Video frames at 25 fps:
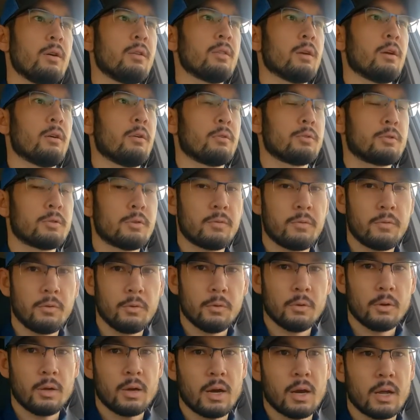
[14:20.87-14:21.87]
They hurt your
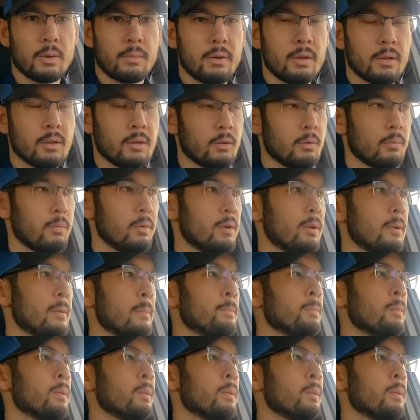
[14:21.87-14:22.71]
fuel economy a little bit.